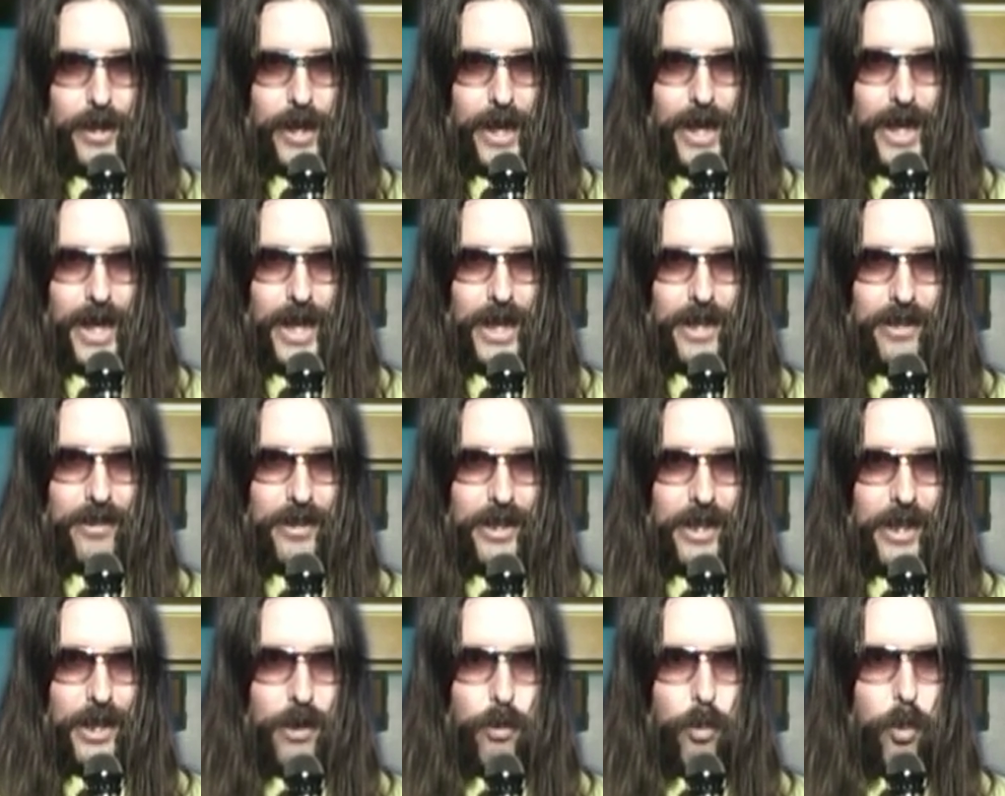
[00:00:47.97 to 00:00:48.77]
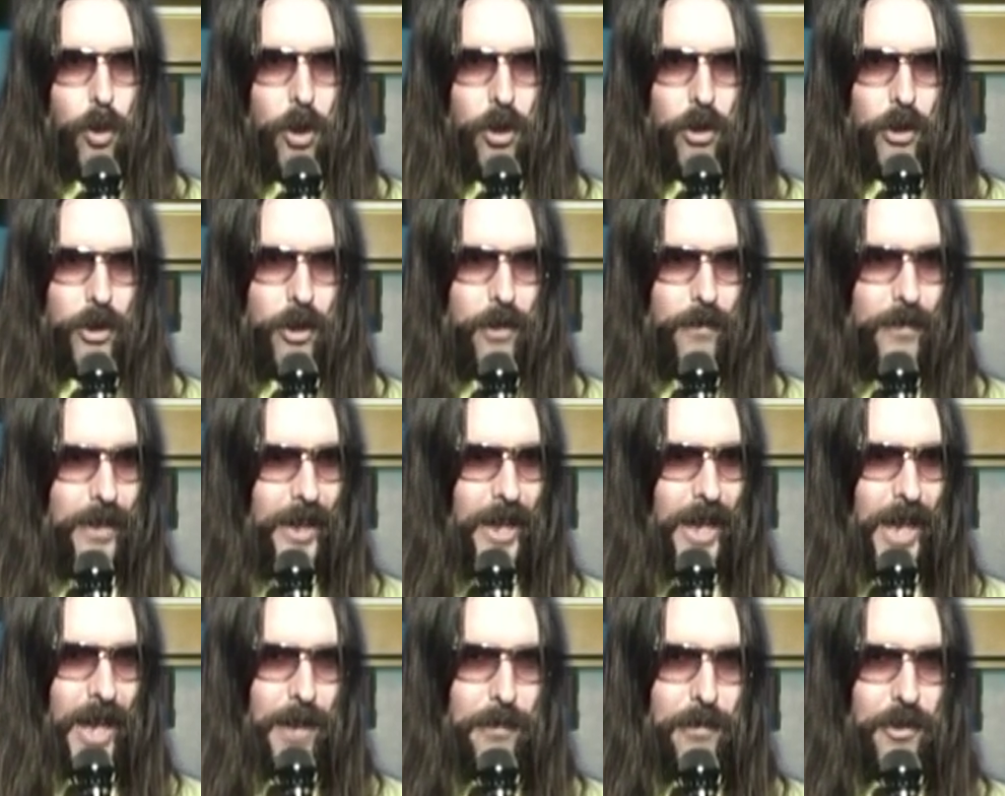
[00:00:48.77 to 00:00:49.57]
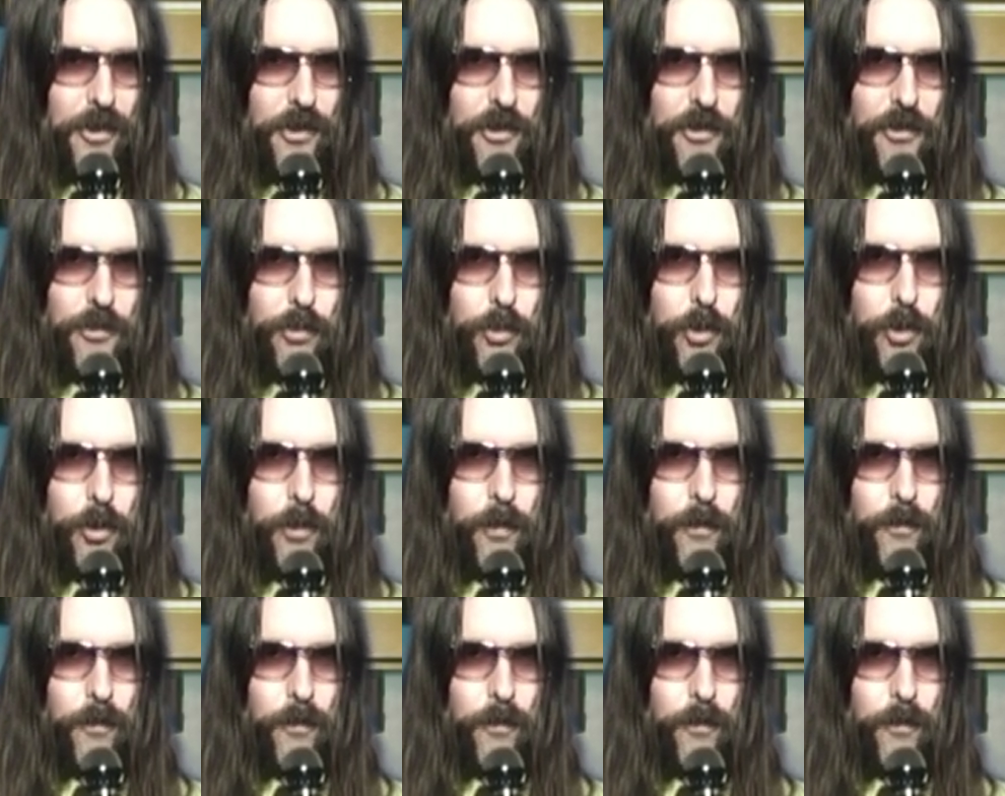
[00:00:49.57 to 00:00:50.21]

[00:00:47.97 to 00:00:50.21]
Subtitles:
And the quality of the cameras will